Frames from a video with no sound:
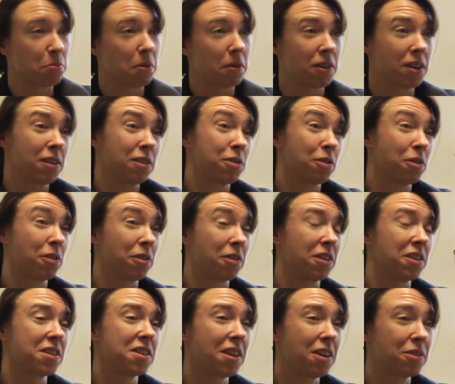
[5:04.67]
Political
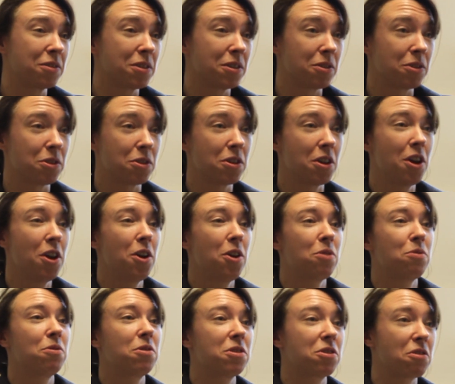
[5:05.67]
Consultants
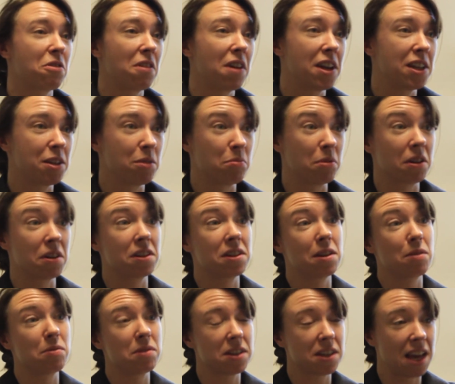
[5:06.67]
was created because
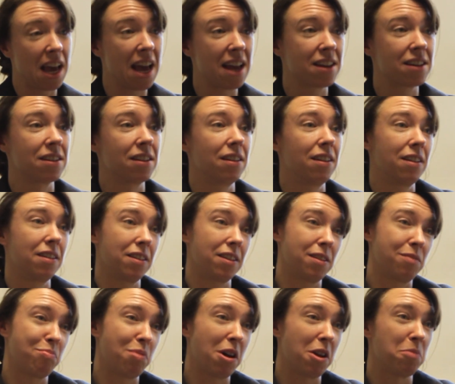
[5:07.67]
there was scandal
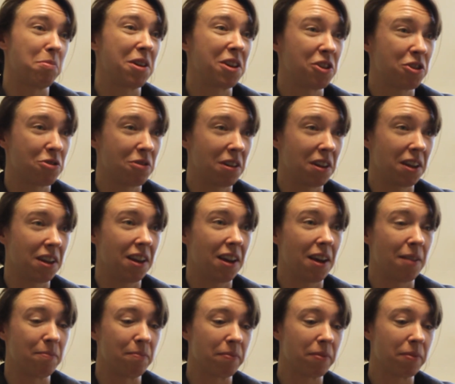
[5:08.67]
and parliamentary